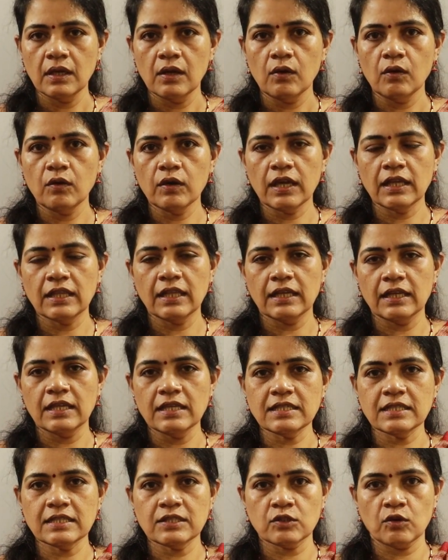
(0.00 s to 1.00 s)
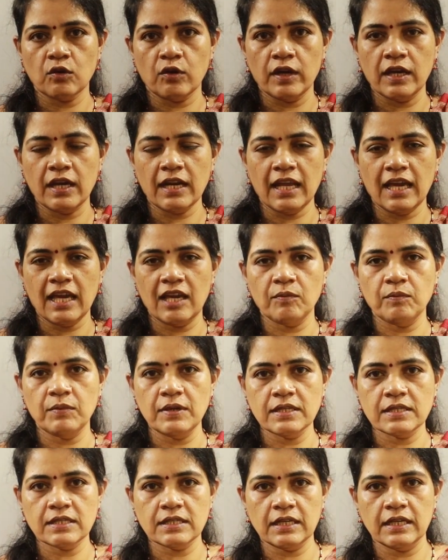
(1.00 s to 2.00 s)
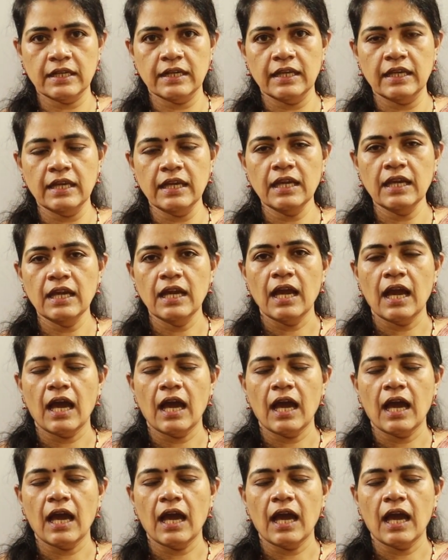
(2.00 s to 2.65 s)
Okay, that is square ABCD